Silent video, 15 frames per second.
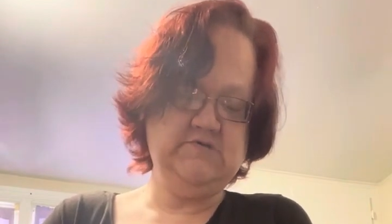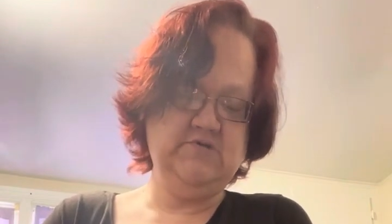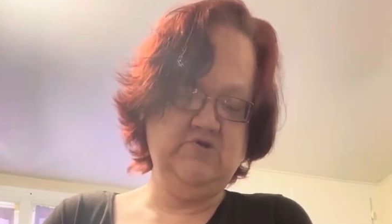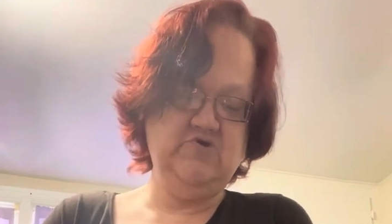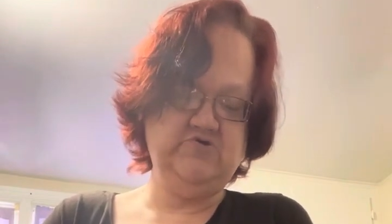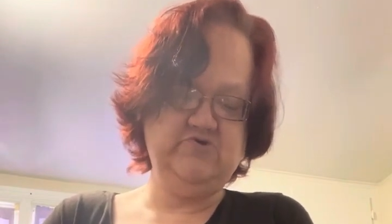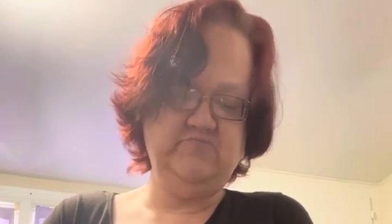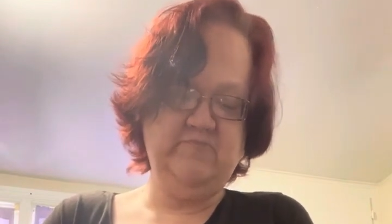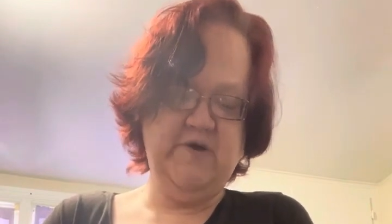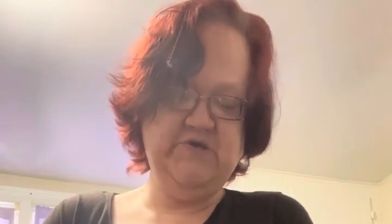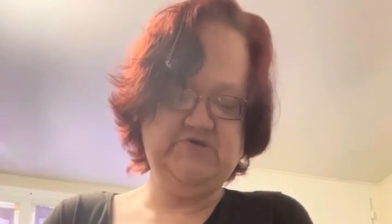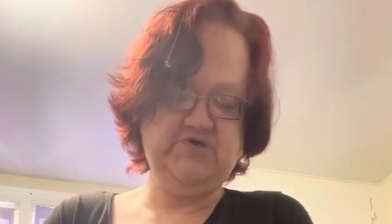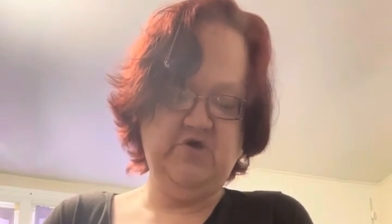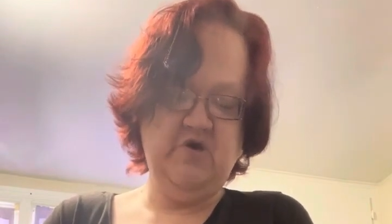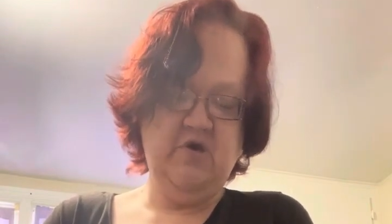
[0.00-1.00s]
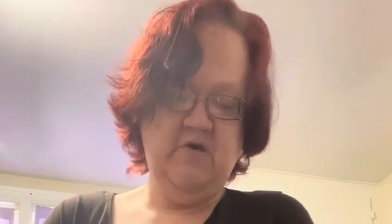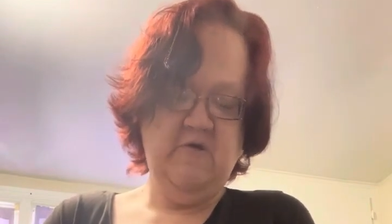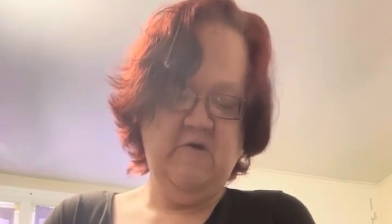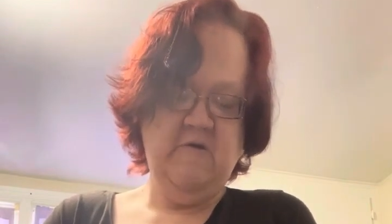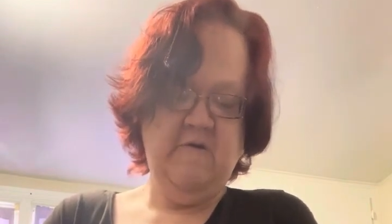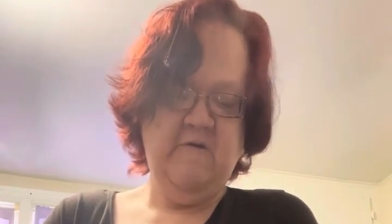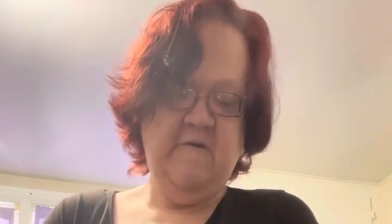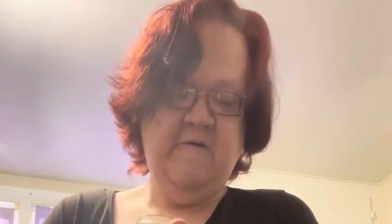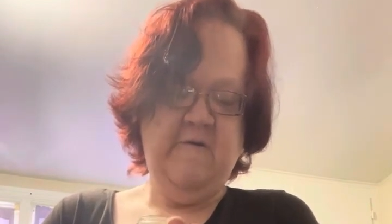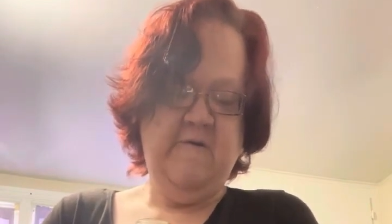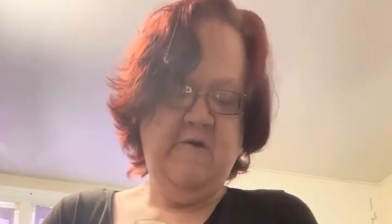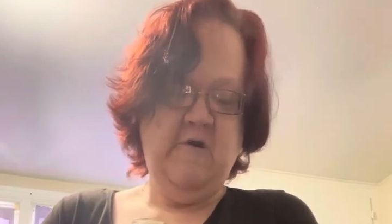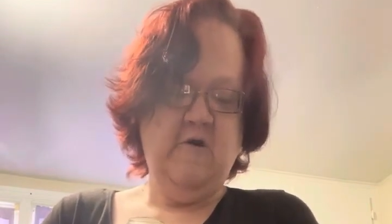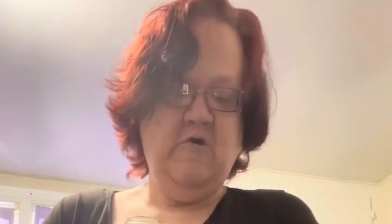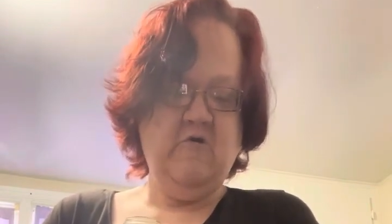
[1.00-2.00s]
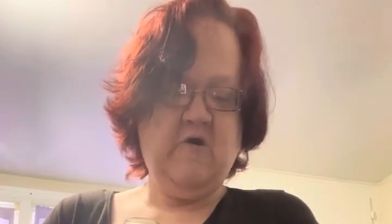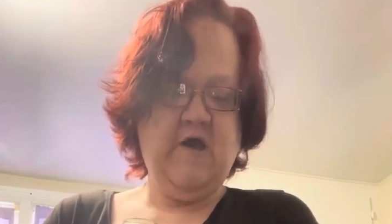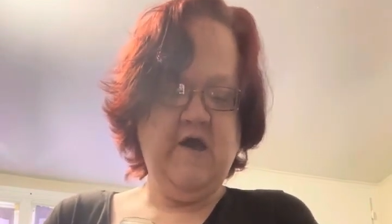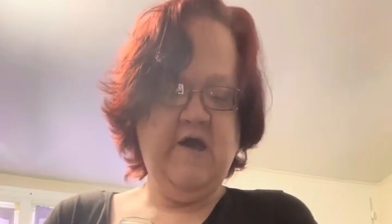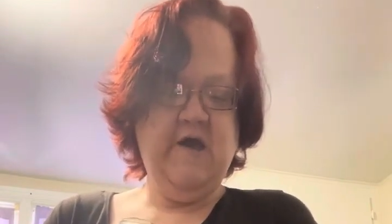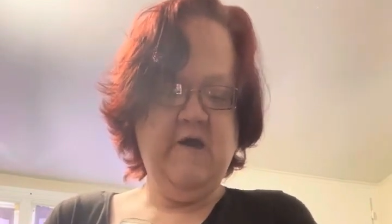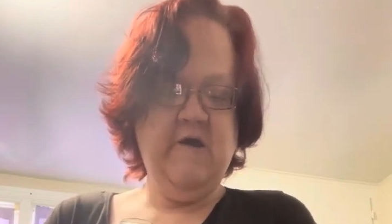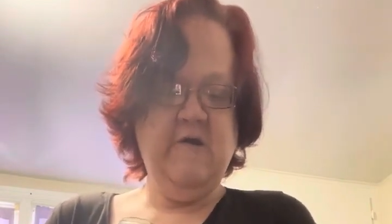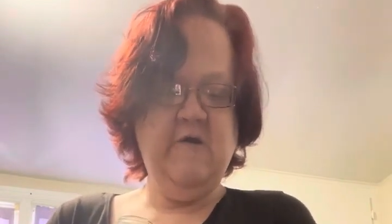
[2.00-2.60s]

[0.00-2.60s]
a little too much. Okay.